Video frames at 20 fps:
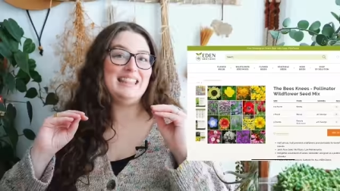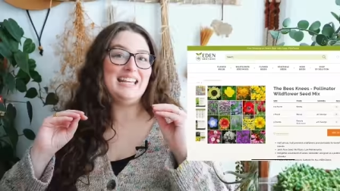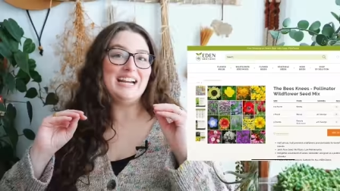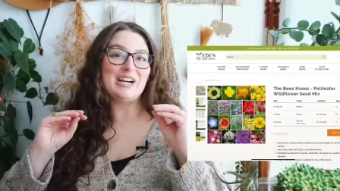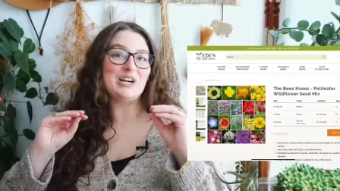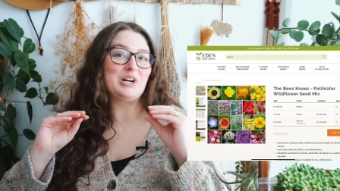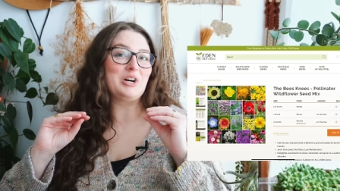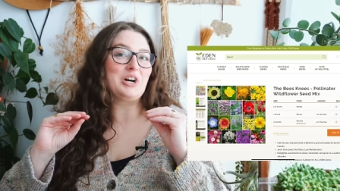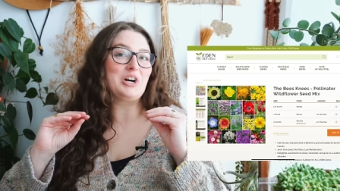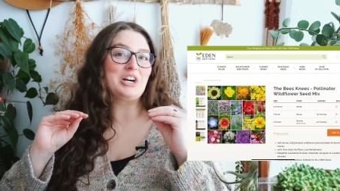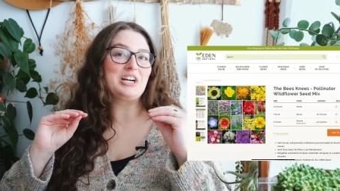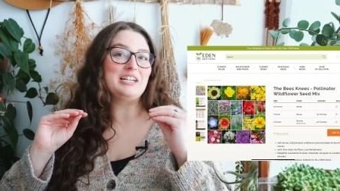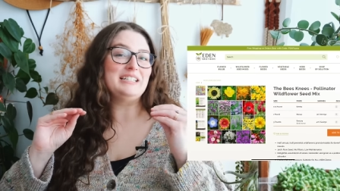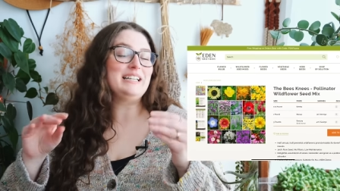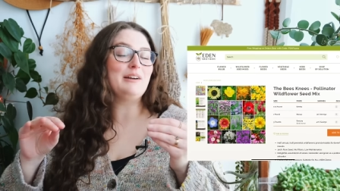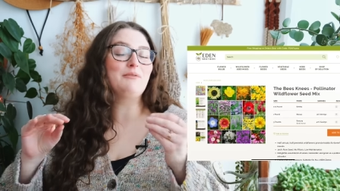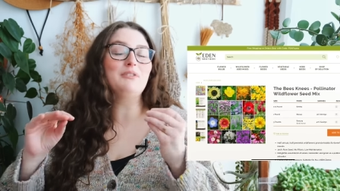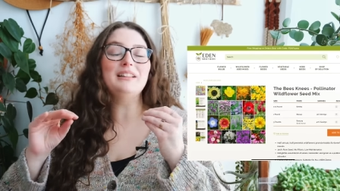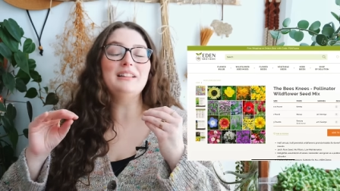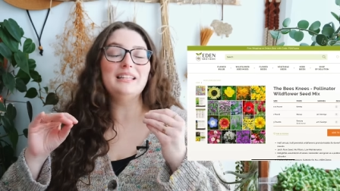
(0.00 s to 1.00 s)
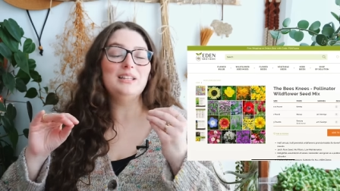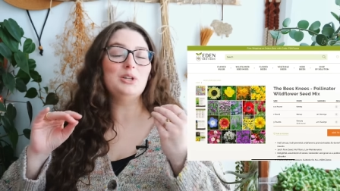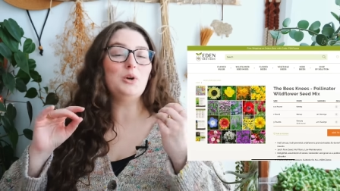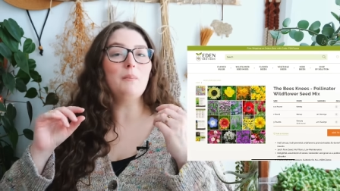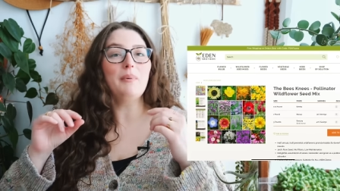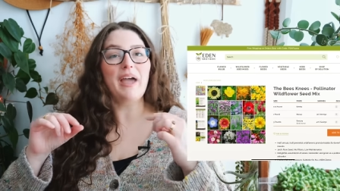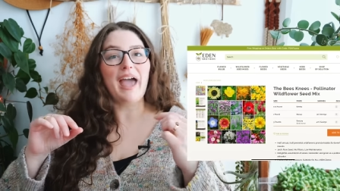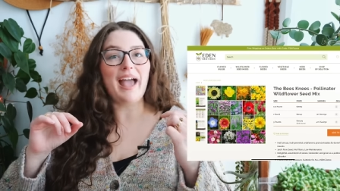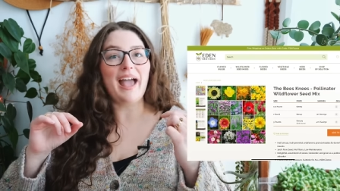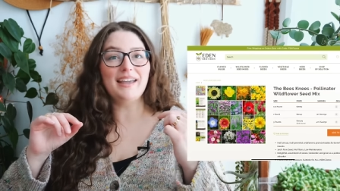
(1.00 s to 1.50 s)
there are definitely little
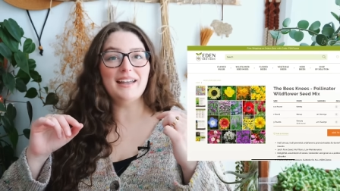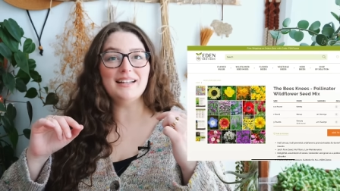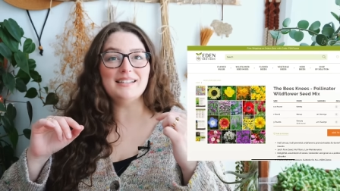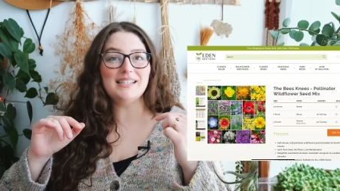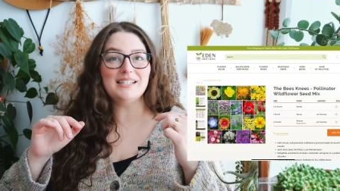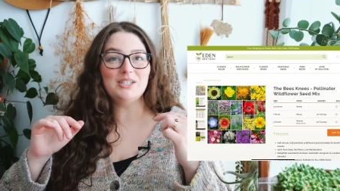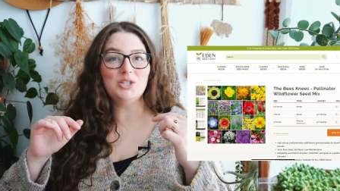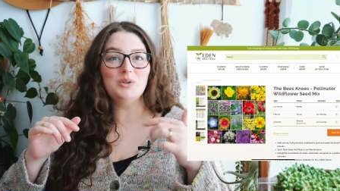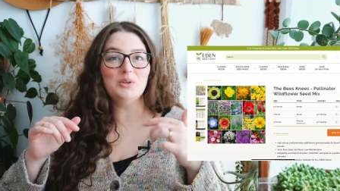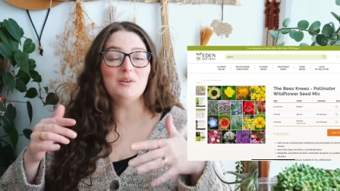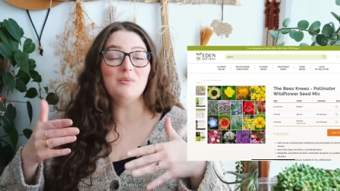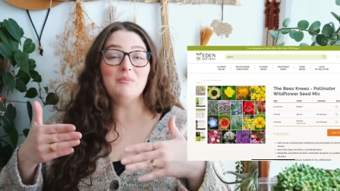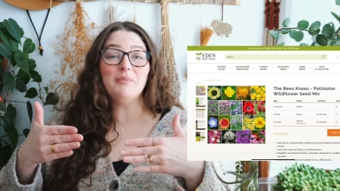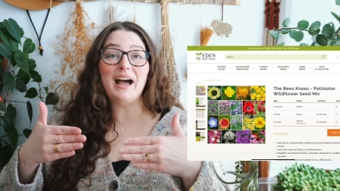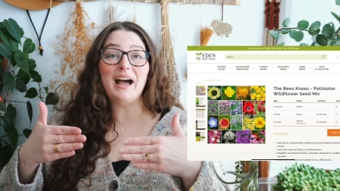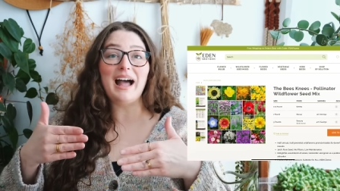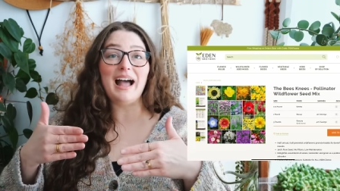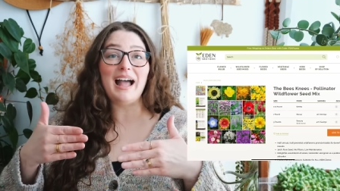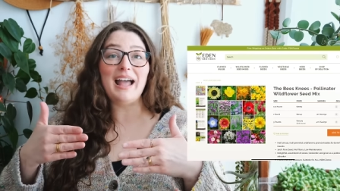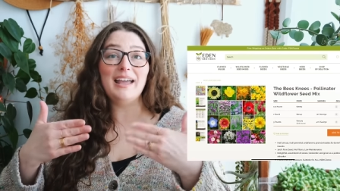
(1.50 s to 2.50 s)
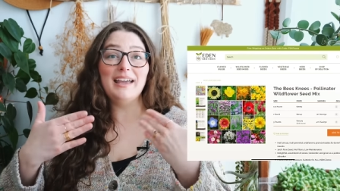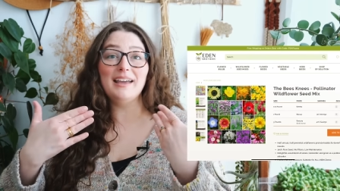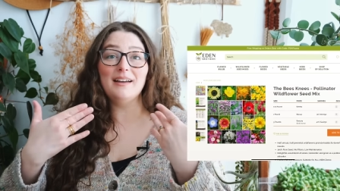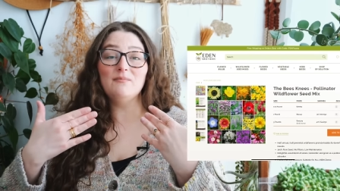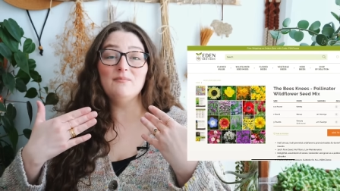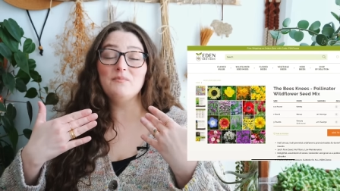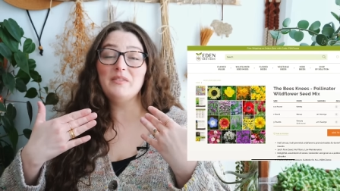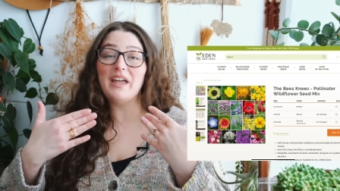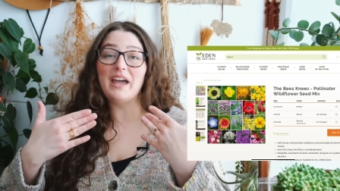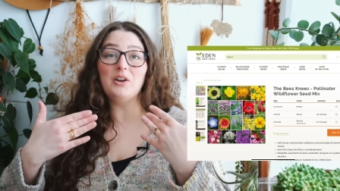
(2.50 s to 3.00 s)
packets that you can buy
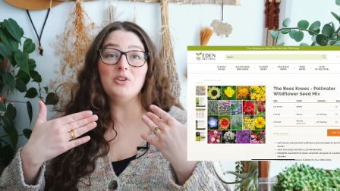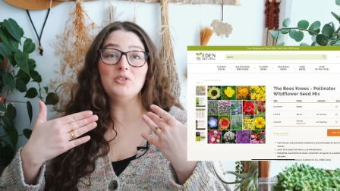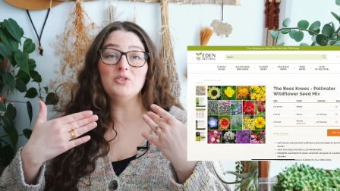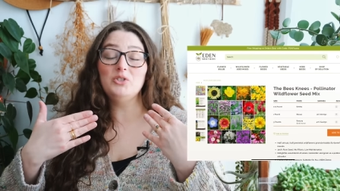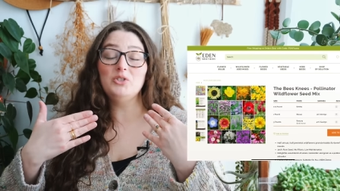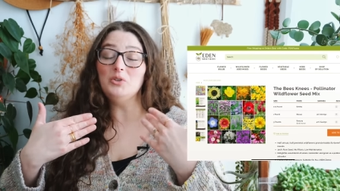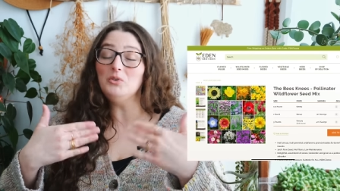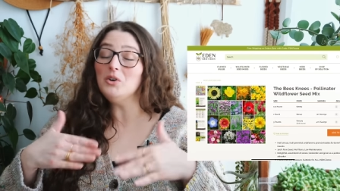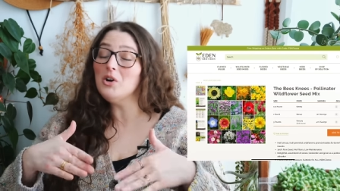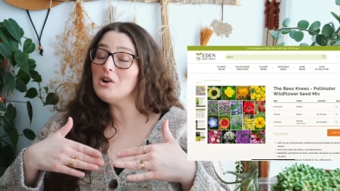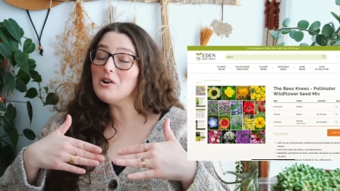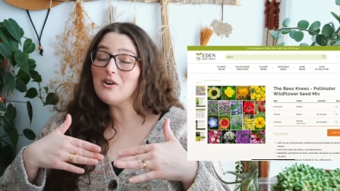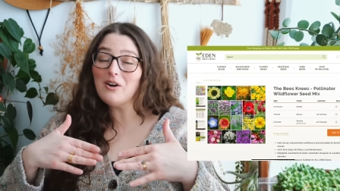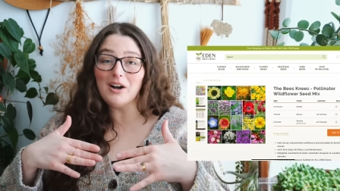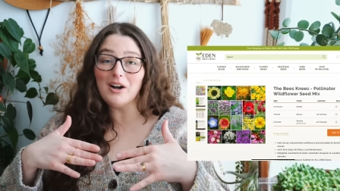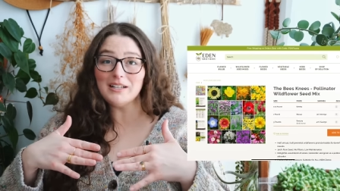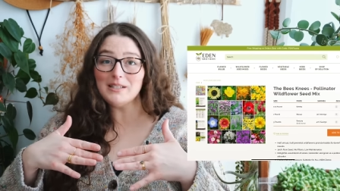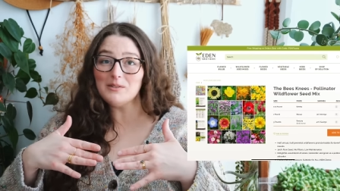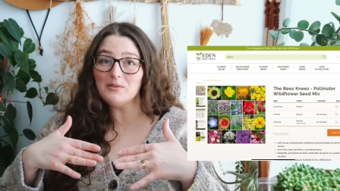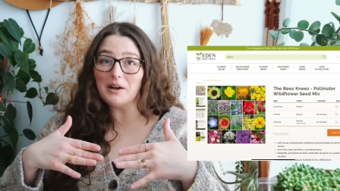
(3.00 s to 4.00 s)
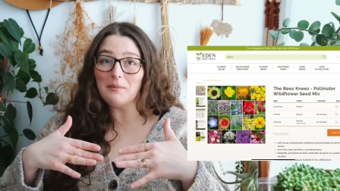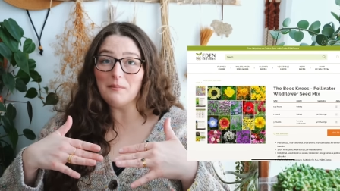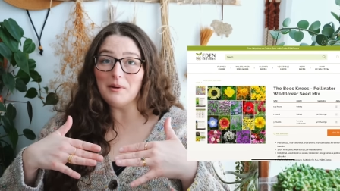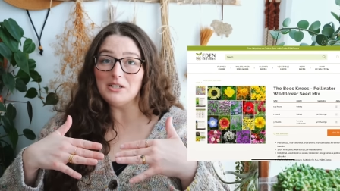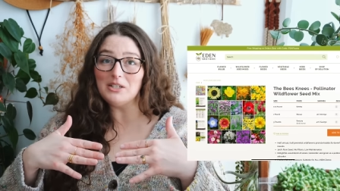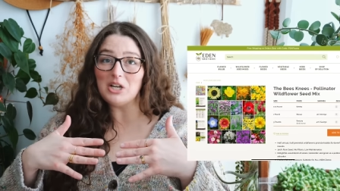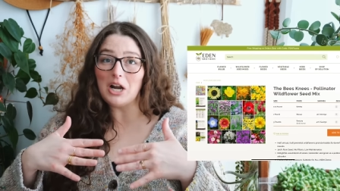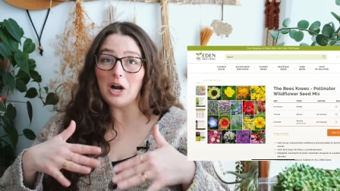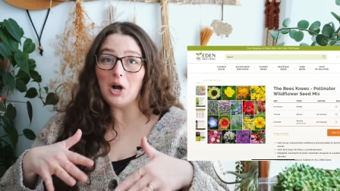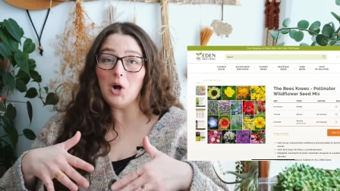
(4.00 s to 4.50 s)
that do not cost very
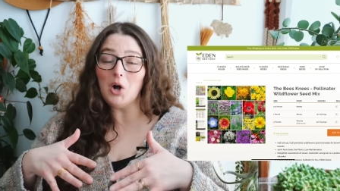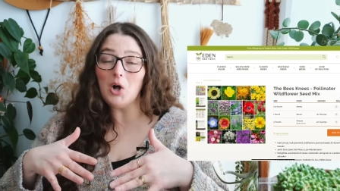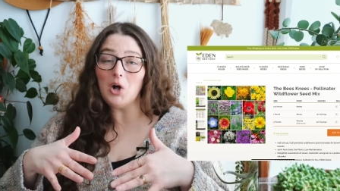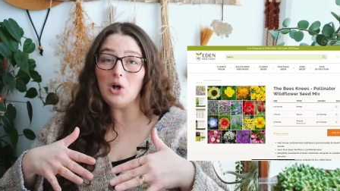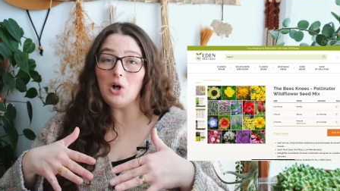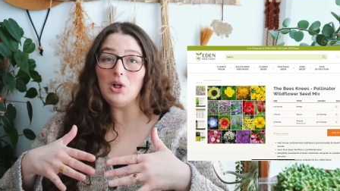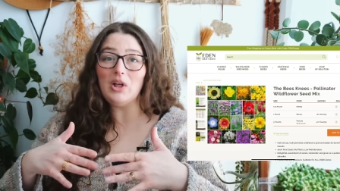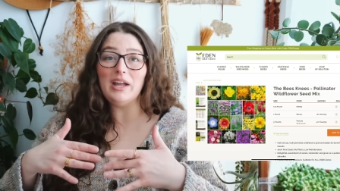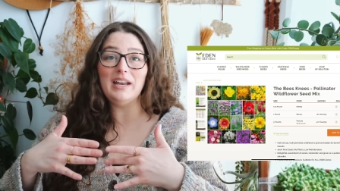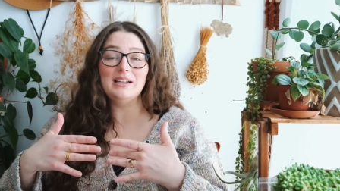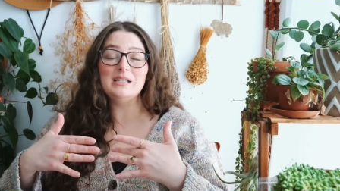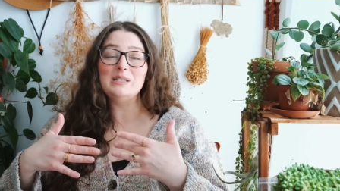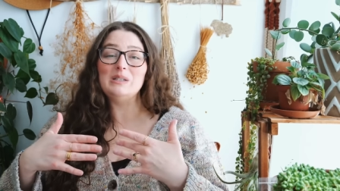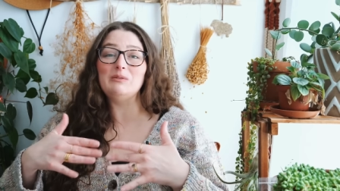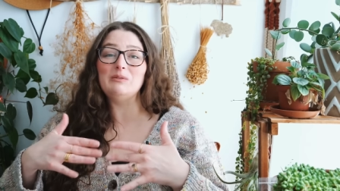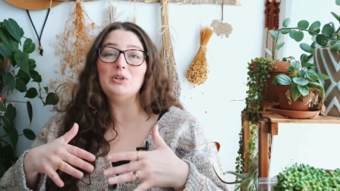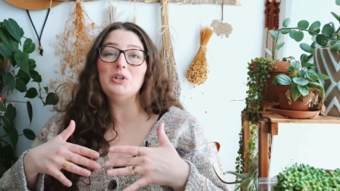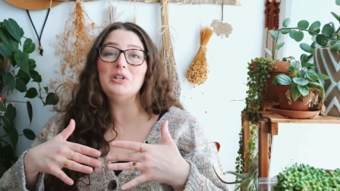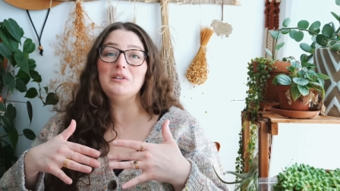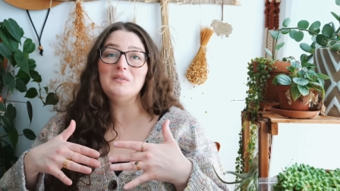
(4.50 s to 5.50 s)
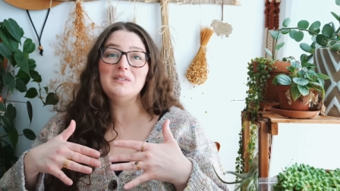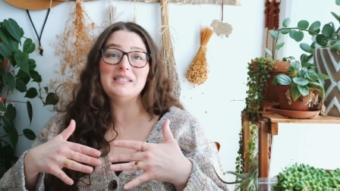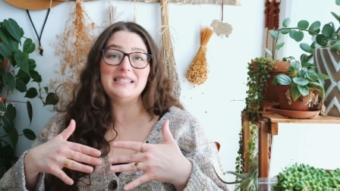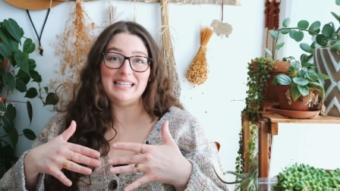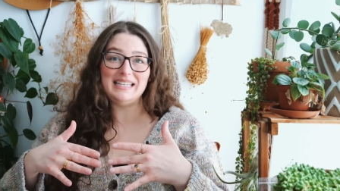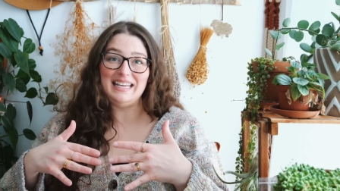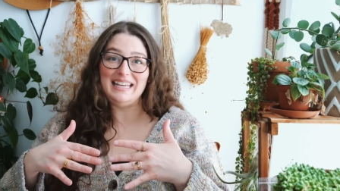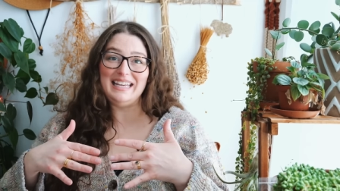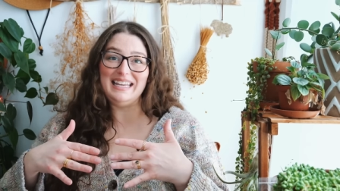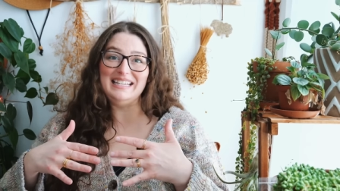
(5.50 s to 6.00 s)
much at all, and it's full of
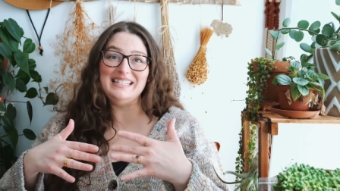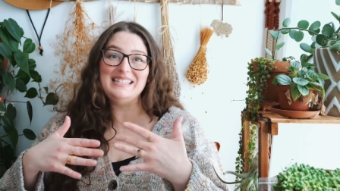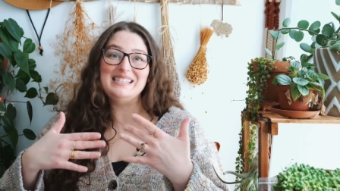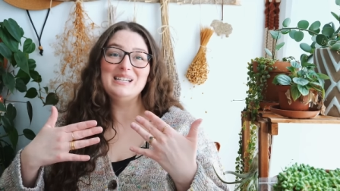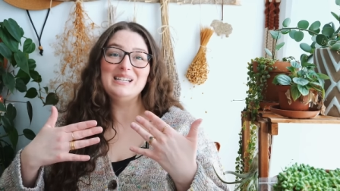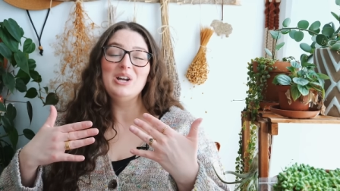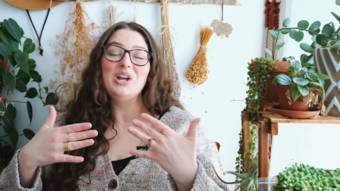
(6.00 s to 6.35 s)
seeds